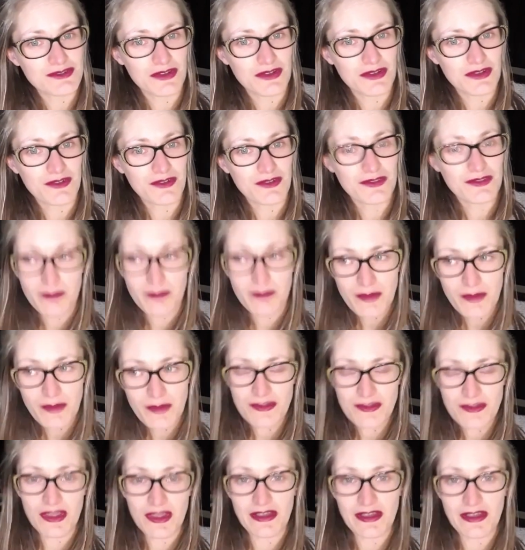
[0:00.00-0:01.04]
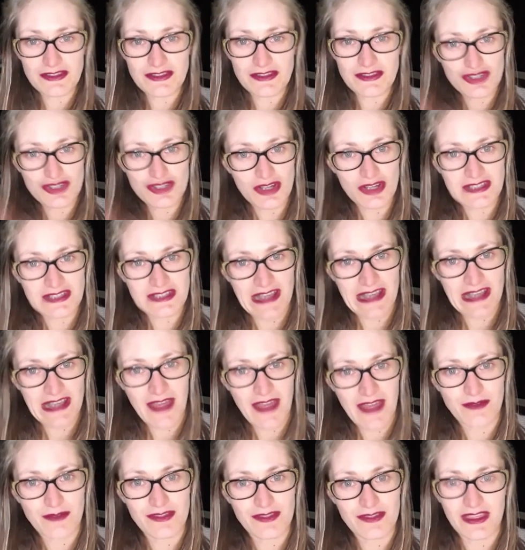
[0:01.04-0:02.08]
So I broke the ice and chucked it out,
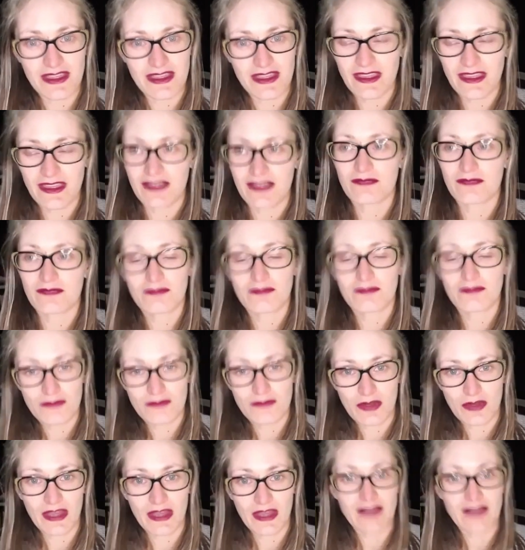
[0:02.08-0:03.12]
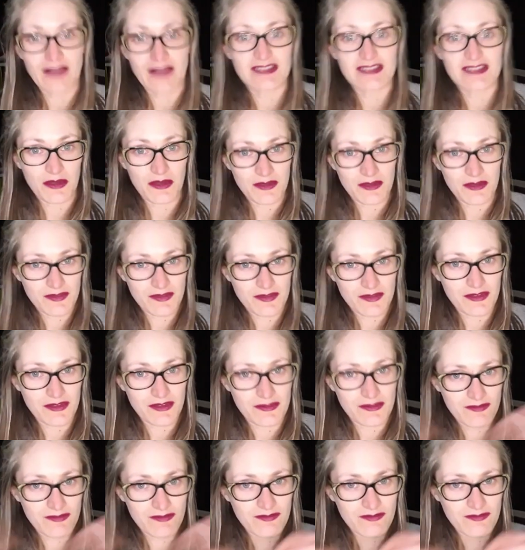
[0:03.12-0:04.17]
thinking, okay, it'll take longer for
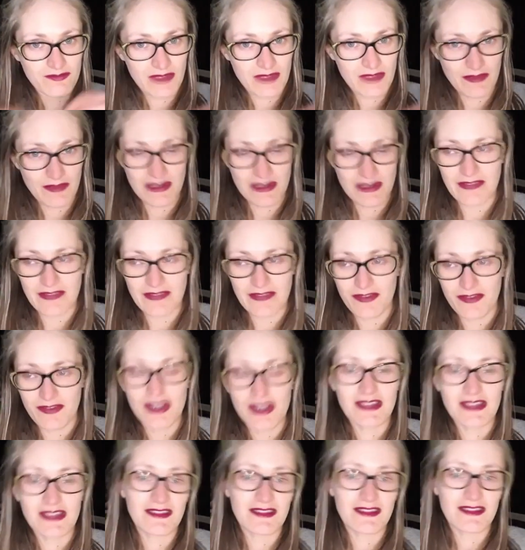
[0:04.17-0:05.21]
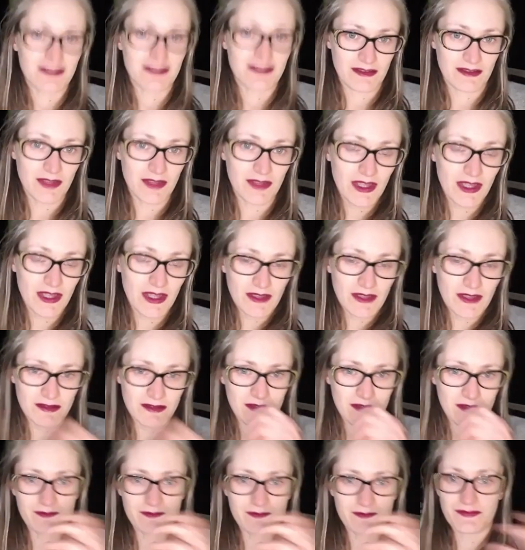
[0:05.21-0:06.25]
it'll refreeze
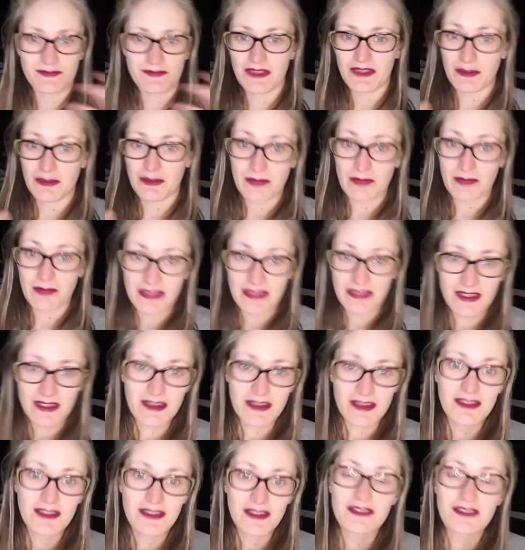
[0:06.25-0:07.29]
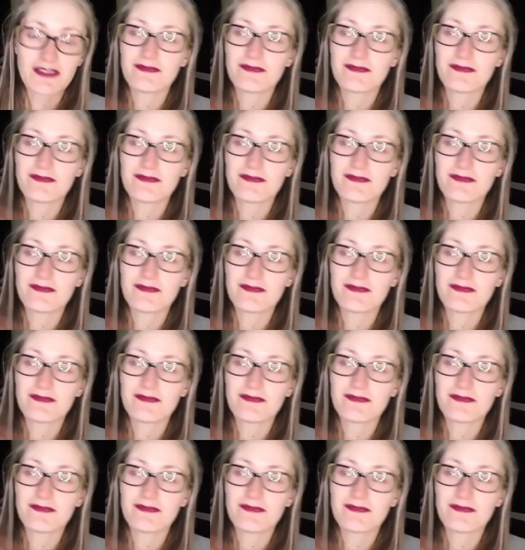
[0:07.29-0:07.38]
and it'll be thinner